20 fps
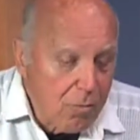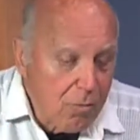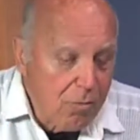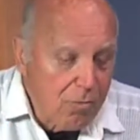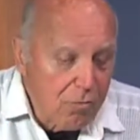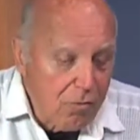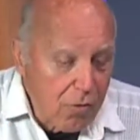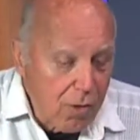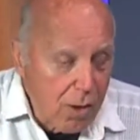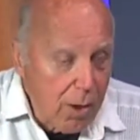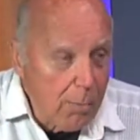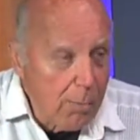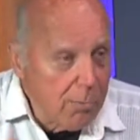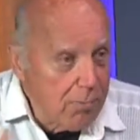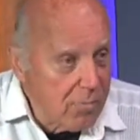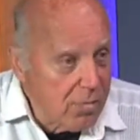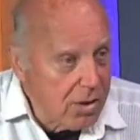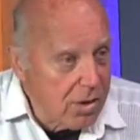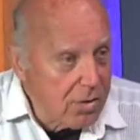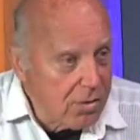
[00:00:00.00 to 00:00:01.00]
from
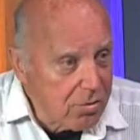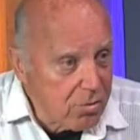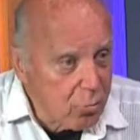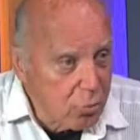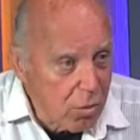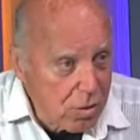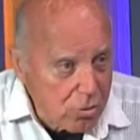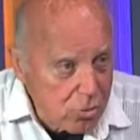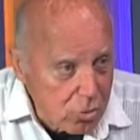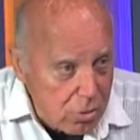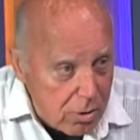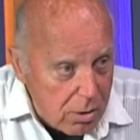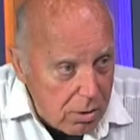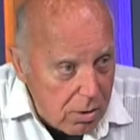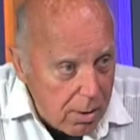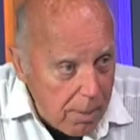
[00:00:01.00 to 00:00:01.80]
this structure.